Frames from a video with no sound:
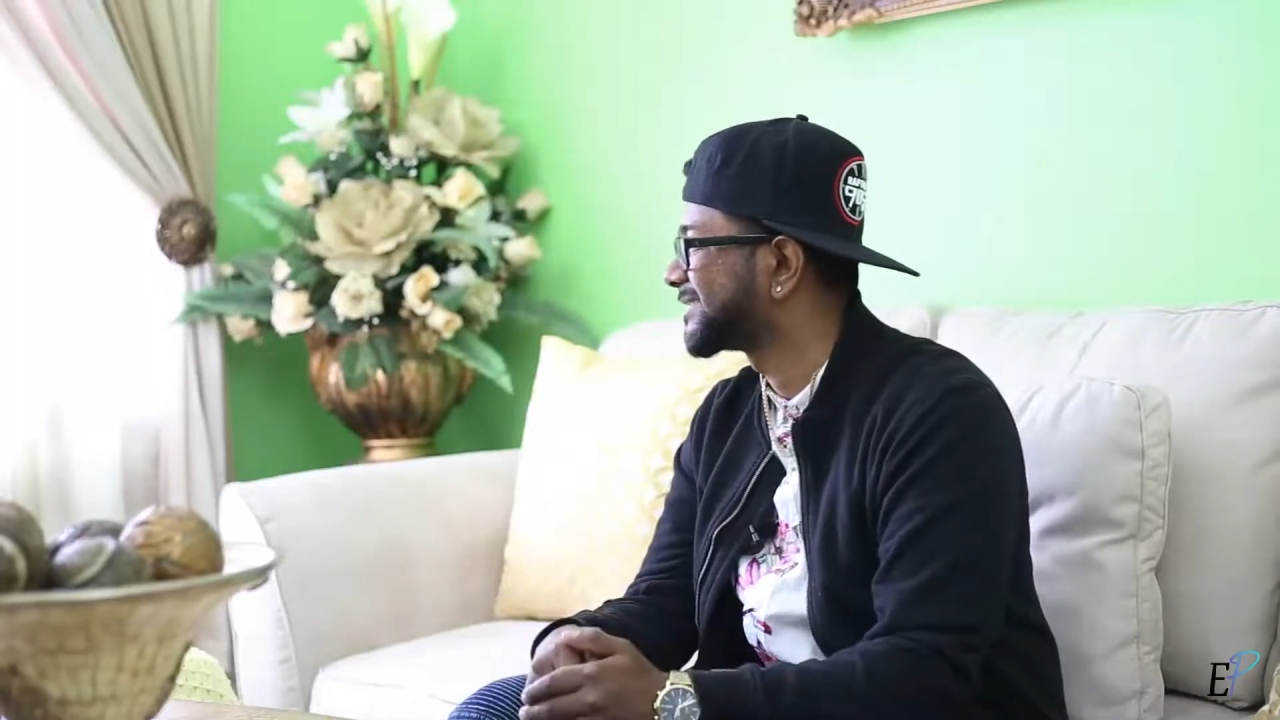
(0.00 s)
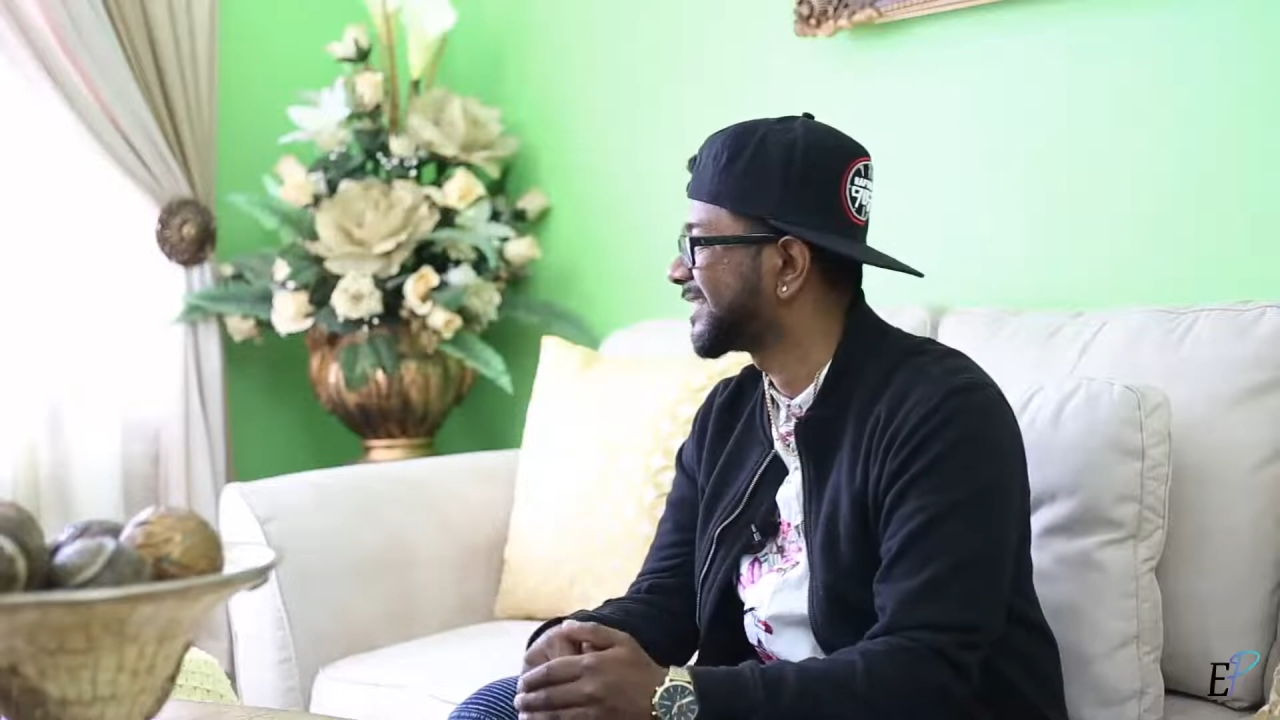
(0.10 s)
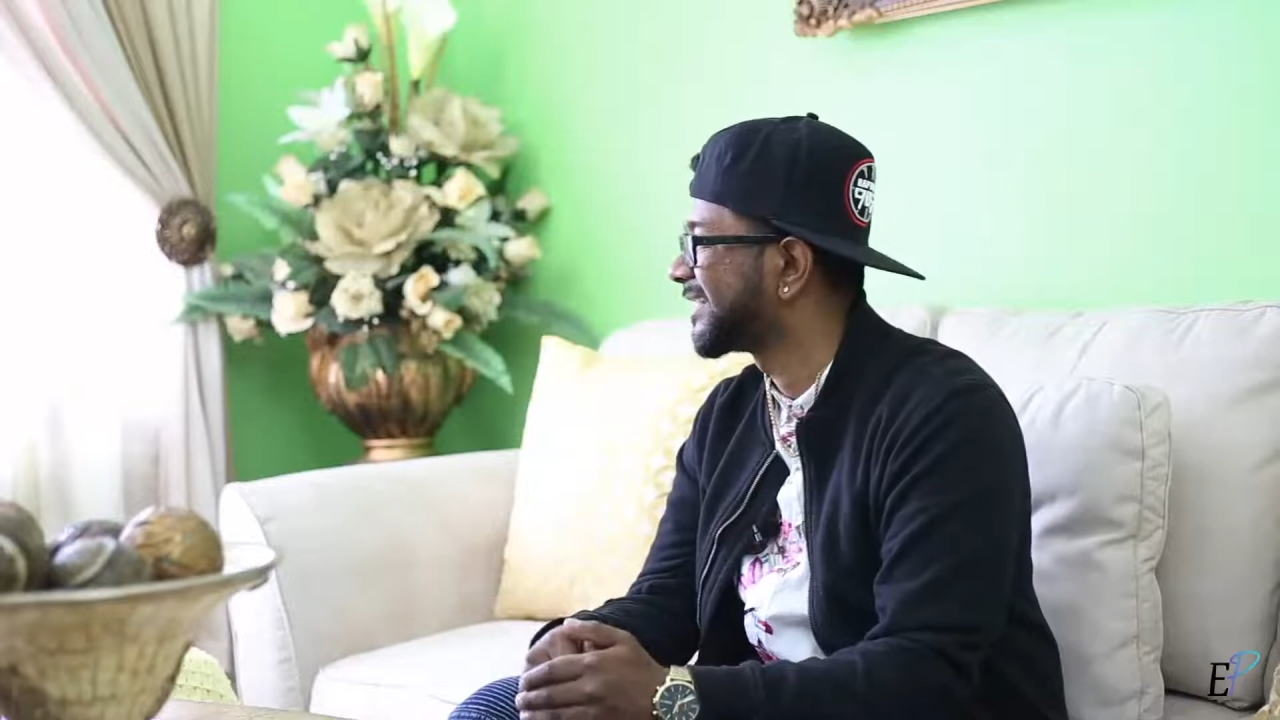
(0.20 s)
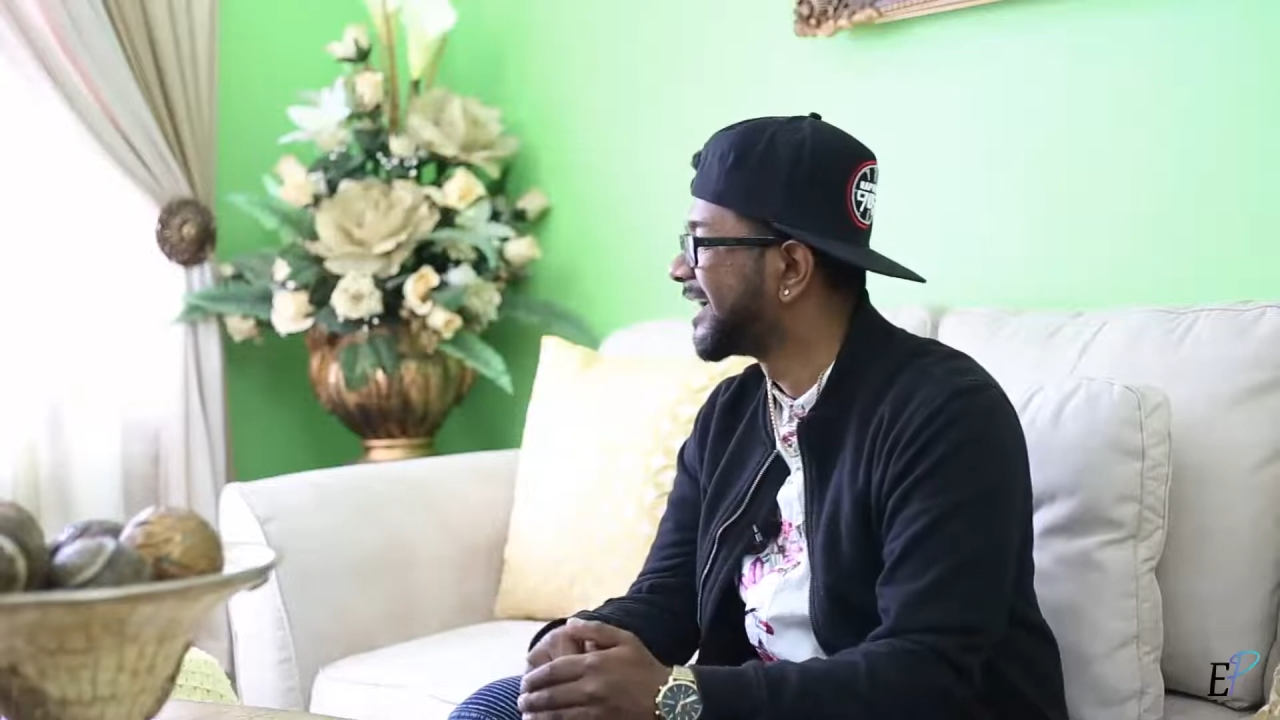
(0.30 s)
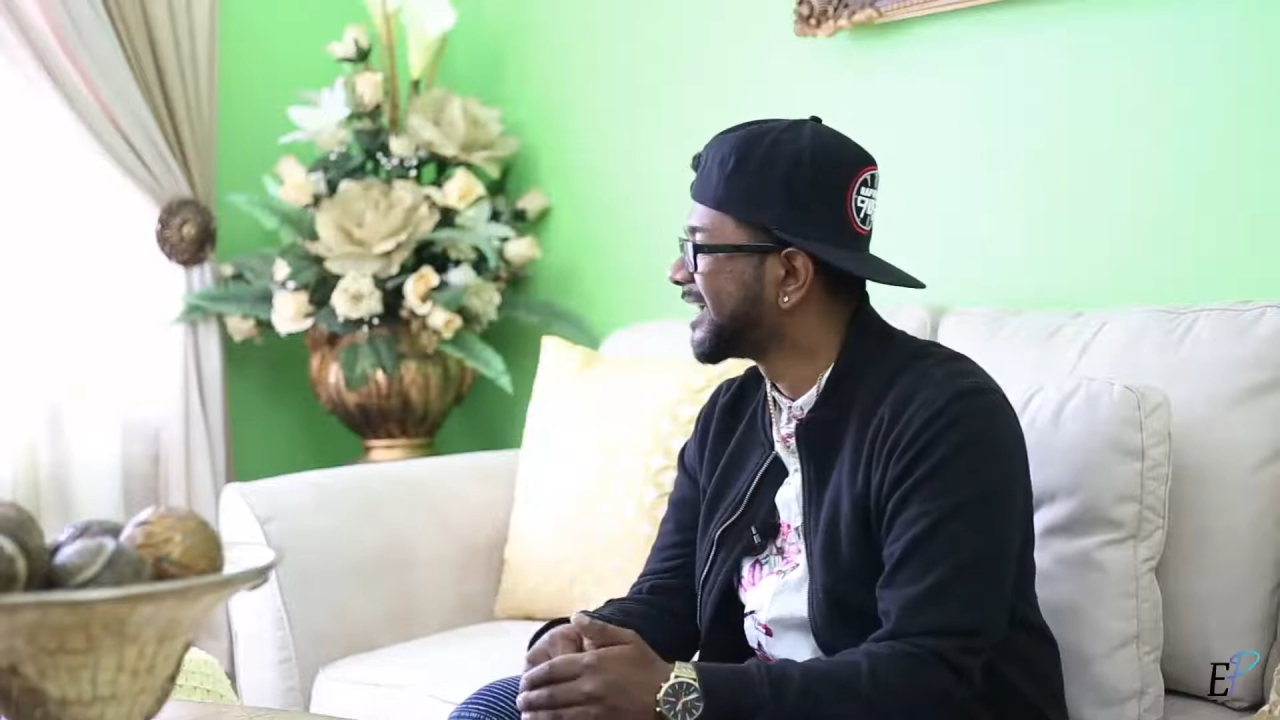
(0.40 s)

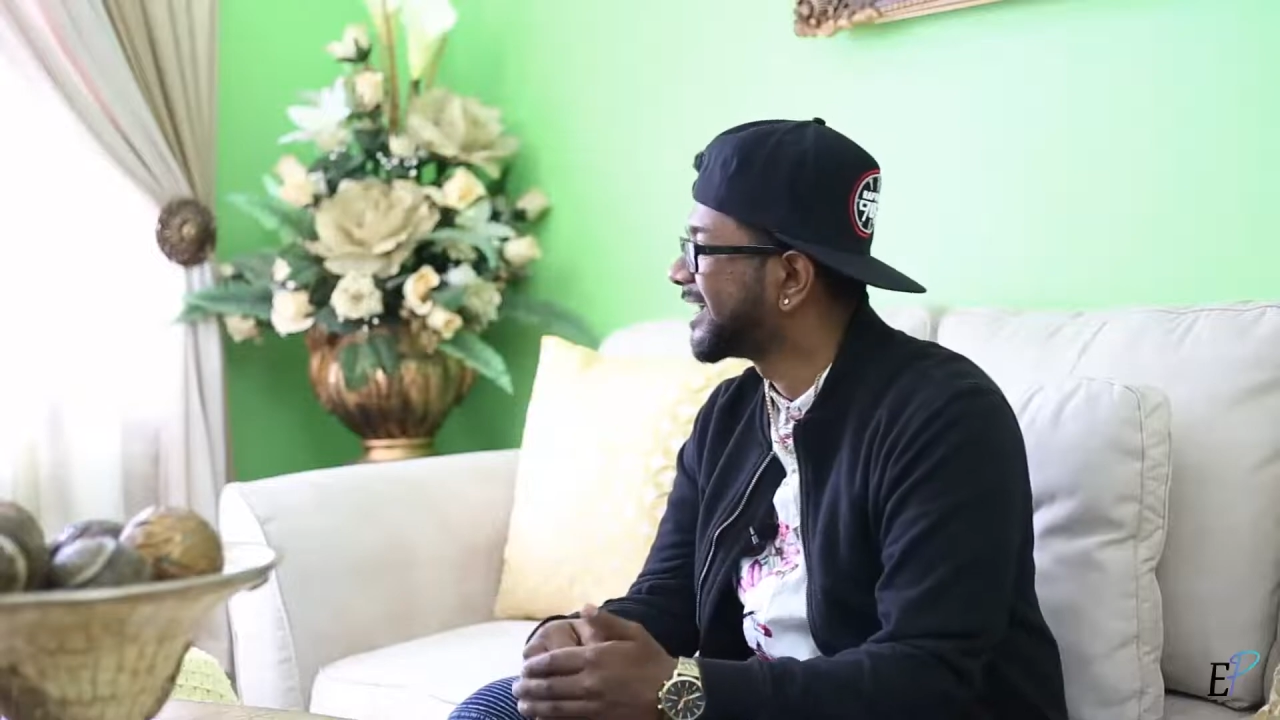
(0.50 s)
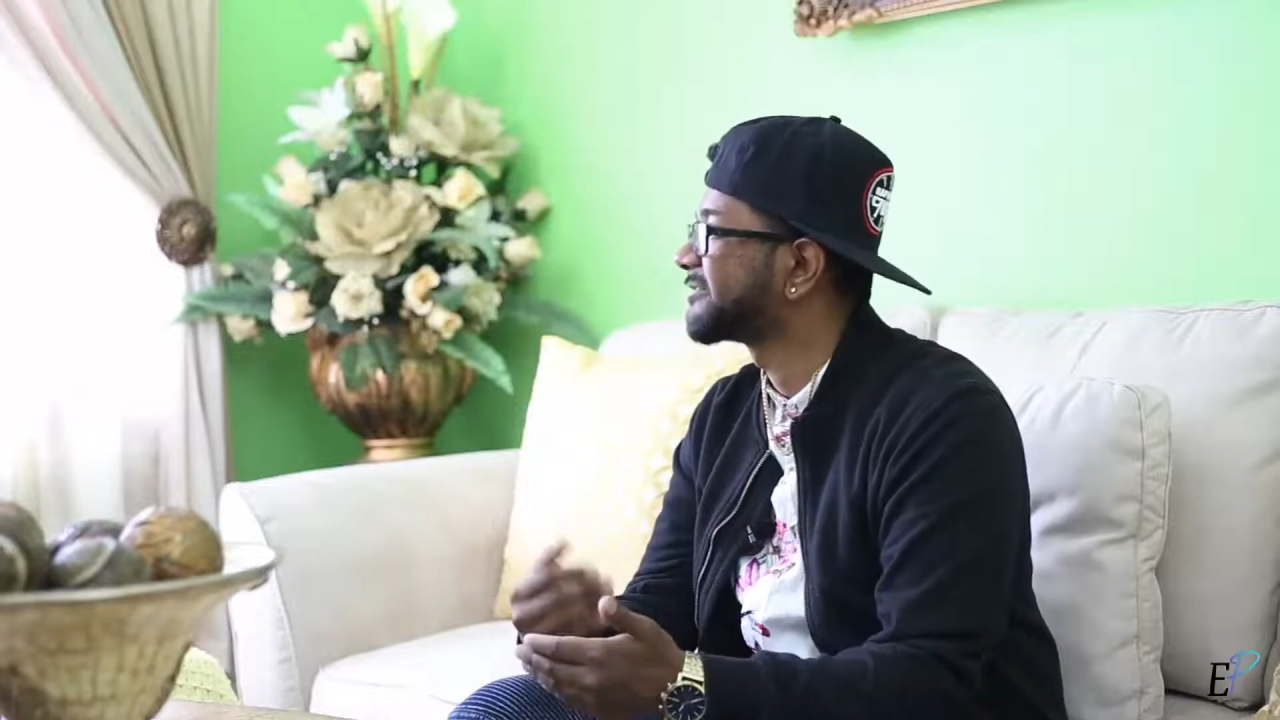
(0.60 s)
And it's